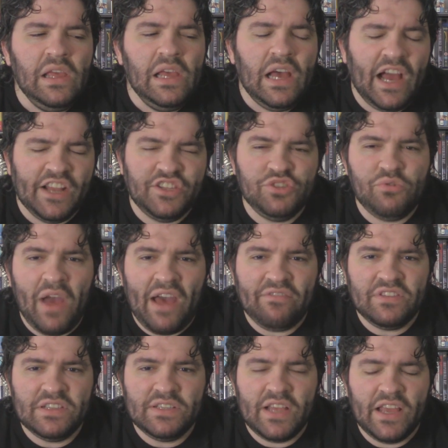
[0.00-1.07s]
I do have
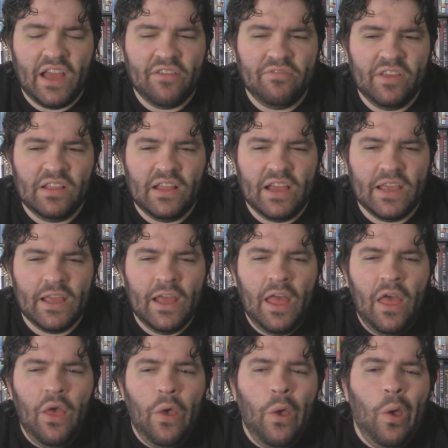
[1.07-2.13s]
to say, I feel like
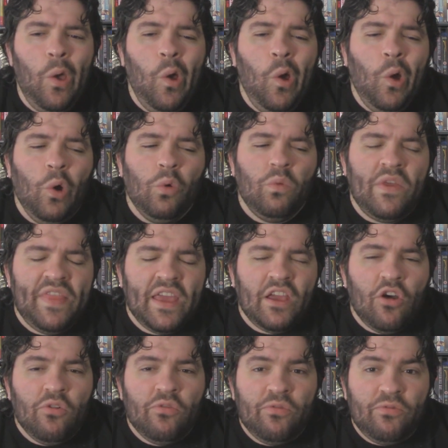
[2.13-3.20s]
when they
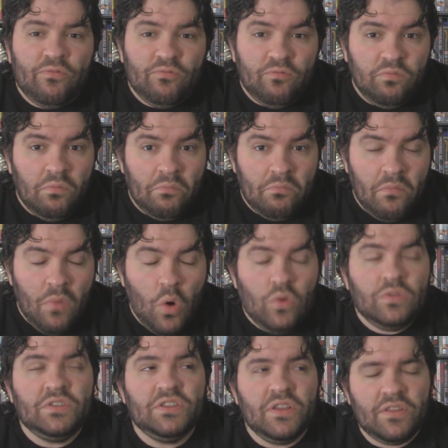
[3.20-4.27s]
go
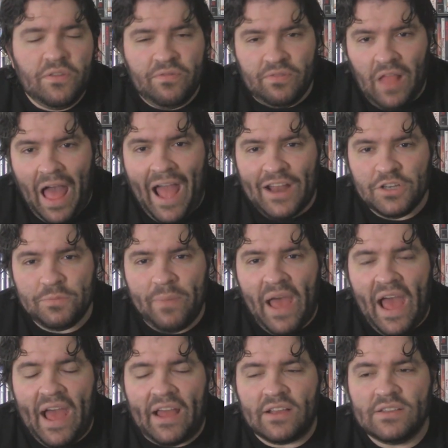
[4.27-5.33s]
most of the
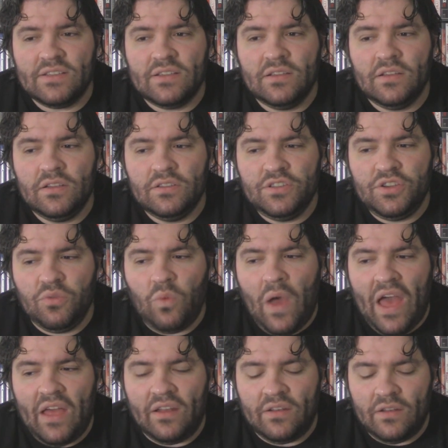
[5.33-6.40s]
flashbacks to
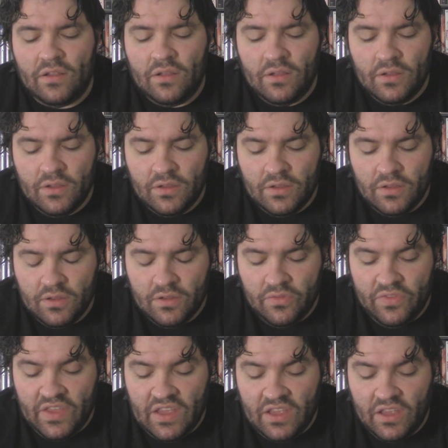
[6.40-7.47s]
when
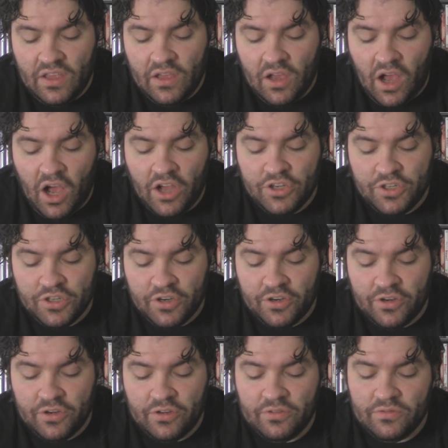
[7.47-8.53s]
the
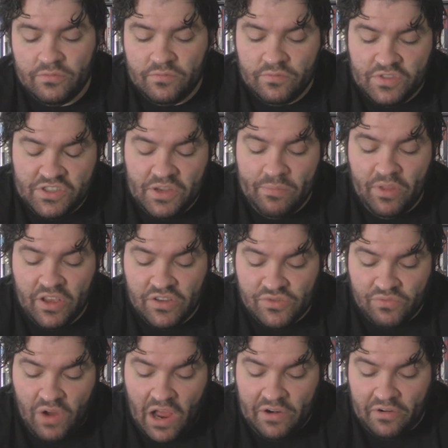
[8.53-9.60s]
Usher siblings,
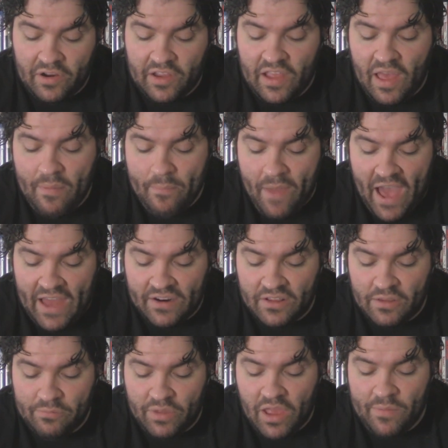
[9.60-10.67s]
Roderick and
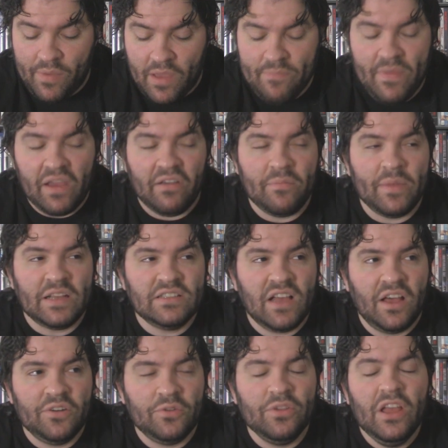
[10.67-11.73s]
Madeline, played by Mary
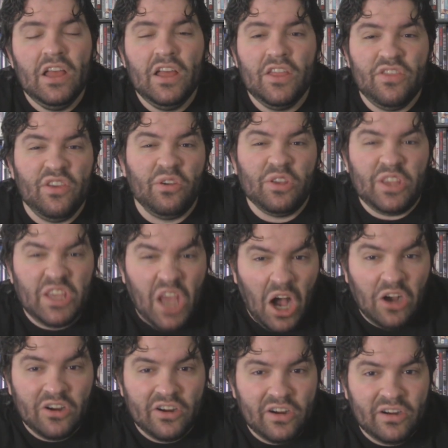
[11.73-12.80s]
McDonnell, they're
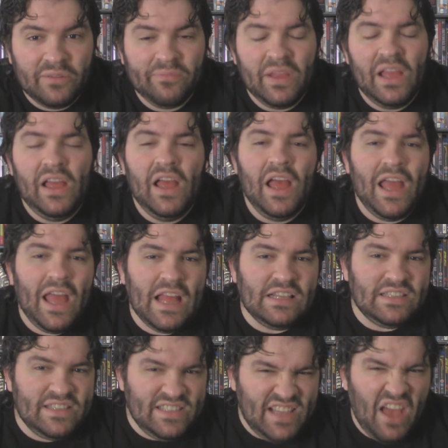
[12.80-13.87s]
younger
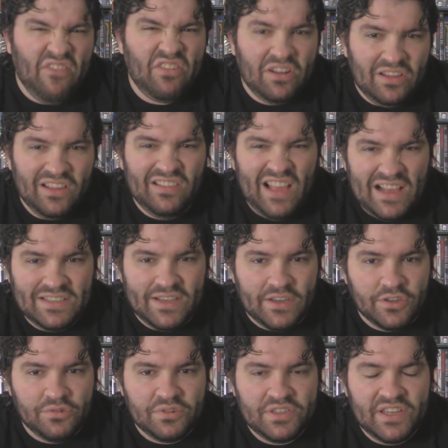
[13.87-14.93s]
it's definitely less
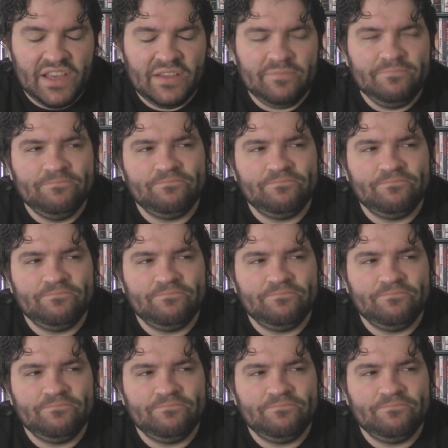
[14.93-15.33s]
interesting.